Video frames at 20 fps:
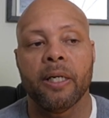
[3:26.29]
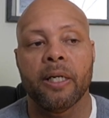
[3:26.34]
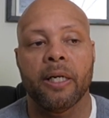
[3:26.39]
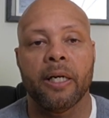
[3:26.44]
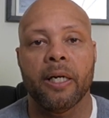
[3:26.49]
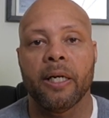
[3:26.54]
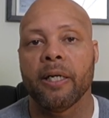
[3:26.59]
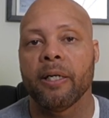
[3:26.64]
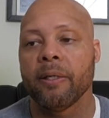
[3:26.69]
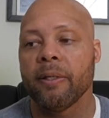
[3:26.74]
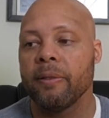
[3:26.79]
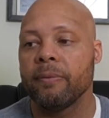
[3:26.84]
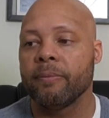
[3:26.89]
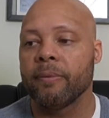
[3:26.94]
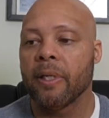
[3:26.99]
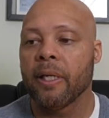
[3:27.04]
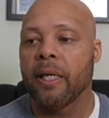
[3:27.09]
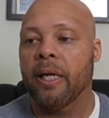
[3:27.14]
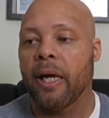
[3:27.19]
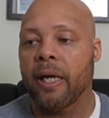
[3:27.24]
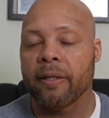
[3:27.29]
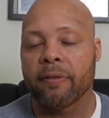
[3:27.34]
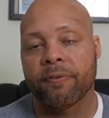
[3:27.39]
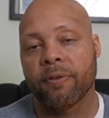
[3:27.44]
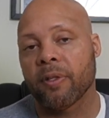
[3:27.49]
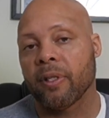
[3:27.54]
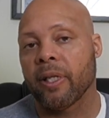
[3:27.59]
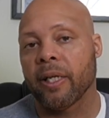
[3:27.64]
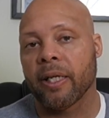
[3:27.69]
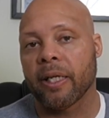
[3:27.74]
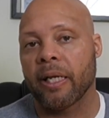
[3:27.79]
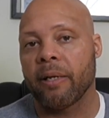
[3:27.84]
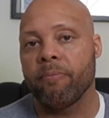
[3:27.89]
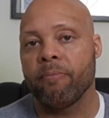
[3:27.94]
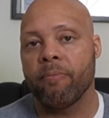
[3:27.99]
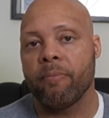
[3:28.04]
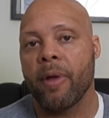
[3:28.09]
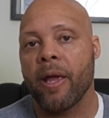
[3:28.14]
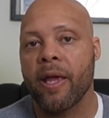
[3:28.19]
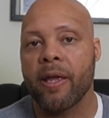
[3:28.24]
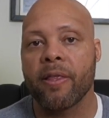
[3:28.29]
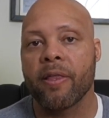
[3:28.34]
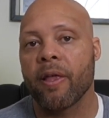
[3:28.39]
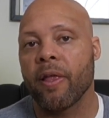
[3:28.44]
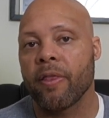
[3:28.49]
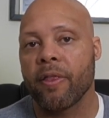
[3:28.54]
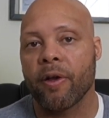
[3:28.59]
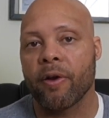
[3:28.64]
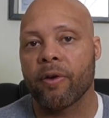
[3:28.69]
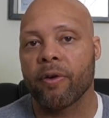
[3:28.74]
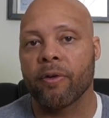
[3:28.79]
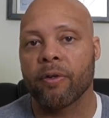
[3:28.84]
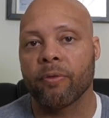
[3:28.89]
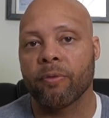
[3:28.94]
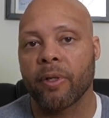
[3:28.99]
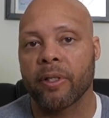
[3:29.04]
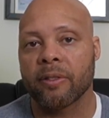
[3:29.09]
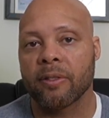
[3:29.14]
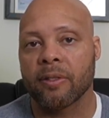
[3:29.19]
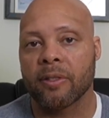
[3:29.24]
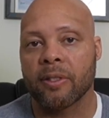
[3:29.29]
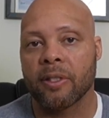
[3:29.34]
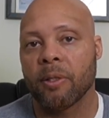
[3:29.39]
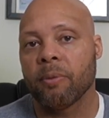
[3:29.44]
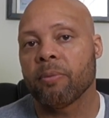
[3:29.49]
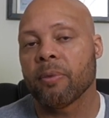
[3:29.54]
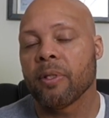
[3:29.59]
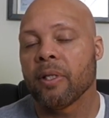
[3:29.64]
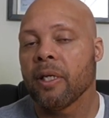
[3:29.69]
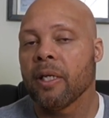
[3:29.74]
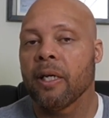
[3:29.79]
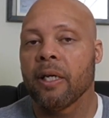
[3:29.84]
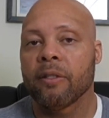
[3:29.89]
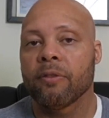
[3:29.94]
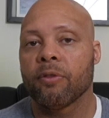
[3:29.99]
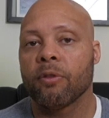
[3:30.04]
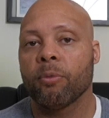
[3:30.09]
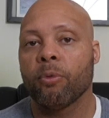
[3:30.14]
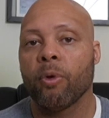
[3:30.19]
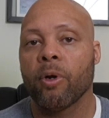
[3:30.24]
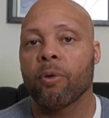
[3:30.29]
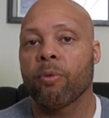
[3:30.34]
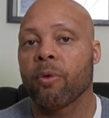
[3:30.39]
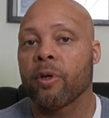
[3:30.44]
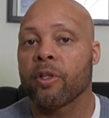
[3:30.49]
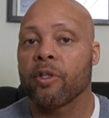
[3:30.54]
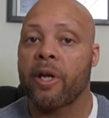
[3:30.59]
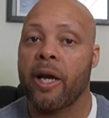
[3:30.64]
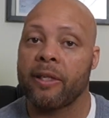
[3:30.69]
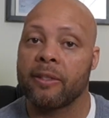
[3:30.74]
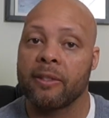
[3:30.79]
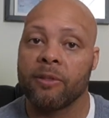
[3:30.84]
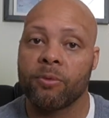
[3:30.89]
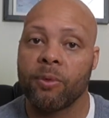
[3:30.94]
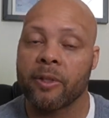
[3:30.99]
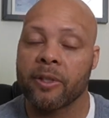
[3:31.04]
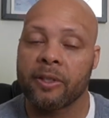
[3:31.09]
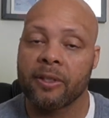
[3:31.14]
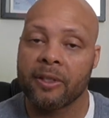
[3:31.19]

I just felt like it made their relationship to the point where you actually want to